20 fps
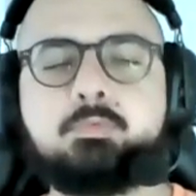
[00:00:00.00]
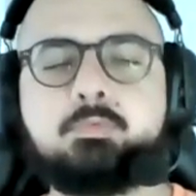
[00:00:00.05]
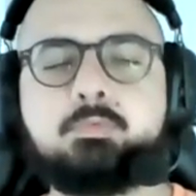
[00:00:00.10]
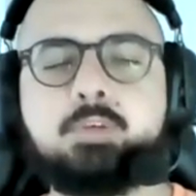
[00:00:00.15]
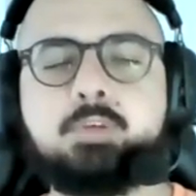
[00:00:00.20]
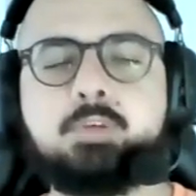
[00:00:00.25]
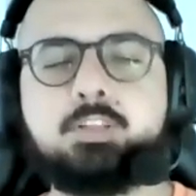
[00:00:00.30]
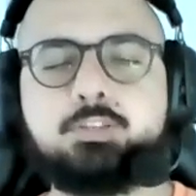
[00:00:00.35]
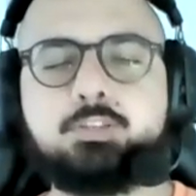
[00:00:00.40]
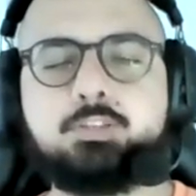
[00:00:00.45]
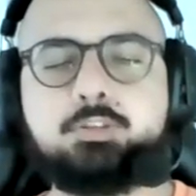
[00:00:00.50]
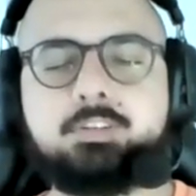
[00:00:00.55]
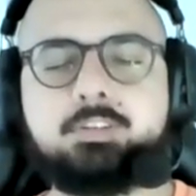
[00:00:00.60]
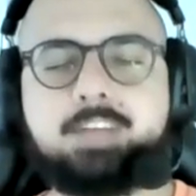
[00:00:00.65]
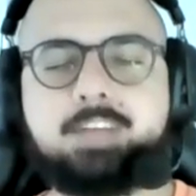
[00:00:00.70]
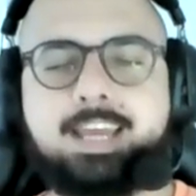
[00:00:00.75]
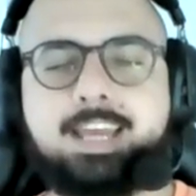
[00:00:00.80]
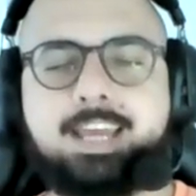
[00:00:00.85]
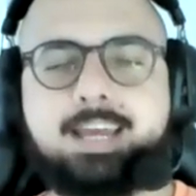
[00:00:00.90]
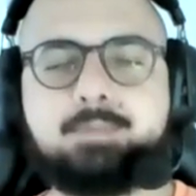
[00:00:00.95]
what should
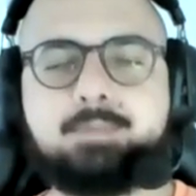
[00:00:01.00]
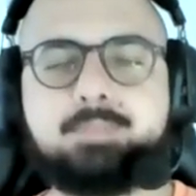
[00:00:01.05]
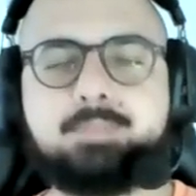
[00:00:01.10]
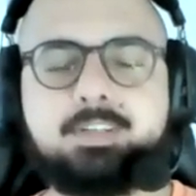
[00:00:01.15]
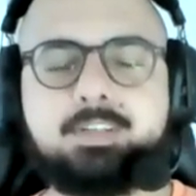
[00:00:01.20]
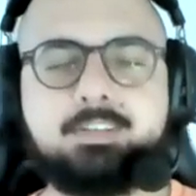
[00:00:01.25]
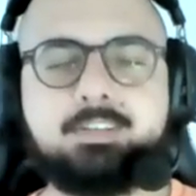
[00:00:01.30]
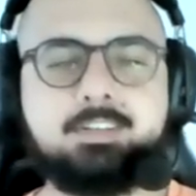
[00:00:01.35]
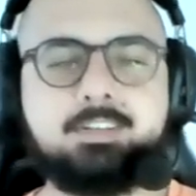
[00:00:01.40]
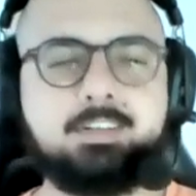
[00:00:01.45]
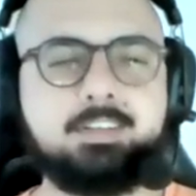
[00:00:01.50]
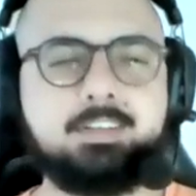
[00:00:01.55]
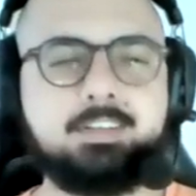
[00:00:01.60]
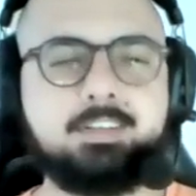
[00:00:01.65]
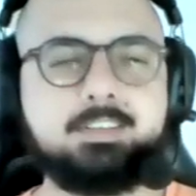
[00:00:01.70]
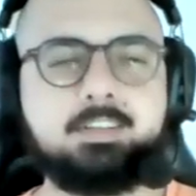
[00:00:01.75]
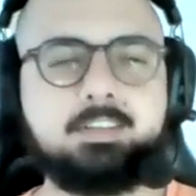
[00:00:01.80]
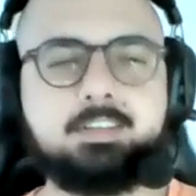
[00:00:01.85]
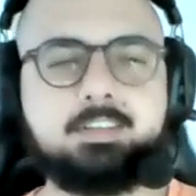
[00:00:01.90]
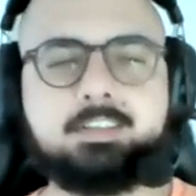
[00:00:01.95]
happen
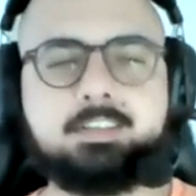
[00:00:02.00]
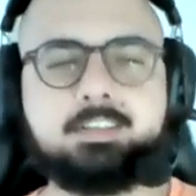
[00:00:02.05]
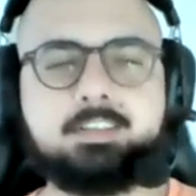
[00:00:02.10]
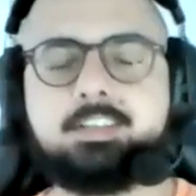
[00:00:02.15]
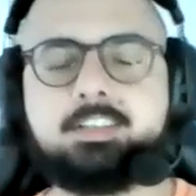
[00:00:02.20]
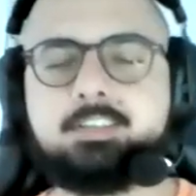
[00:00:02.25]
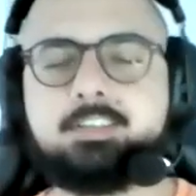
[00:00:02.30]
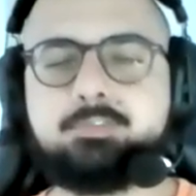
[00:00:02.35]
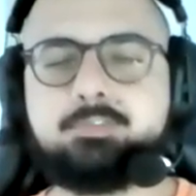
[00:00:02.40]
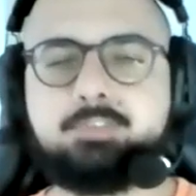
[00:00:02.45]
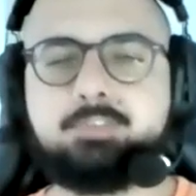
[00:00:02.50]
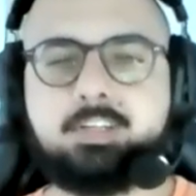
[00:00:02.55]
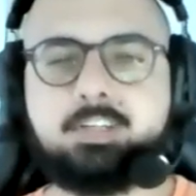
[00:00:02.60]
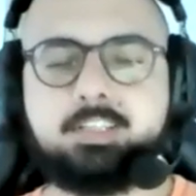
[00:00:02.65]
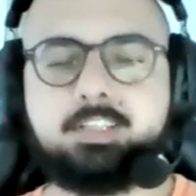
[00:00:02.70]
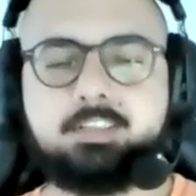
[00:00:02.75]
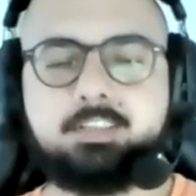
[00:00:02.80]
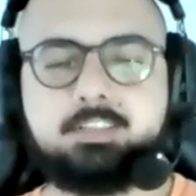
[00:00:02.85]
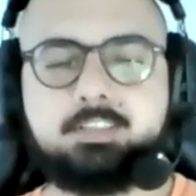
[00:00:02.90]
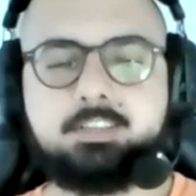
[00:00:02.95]
on
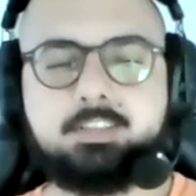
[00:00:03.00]
CLRFUND